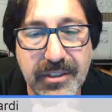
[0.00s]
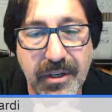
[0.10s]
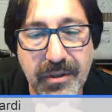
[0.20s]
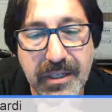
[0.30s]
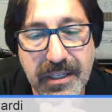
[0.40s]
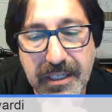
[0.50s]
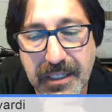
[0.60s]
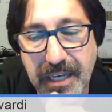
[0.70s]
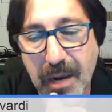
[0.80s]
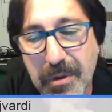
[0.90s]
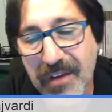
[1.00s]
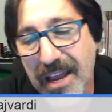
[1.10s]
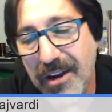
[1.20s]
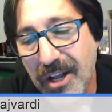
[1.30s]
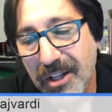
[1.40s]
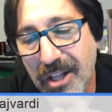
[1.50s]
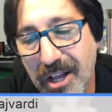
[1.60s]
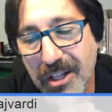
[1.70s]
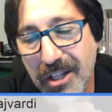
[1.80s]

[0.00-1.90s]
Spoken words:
So yeah, we've had a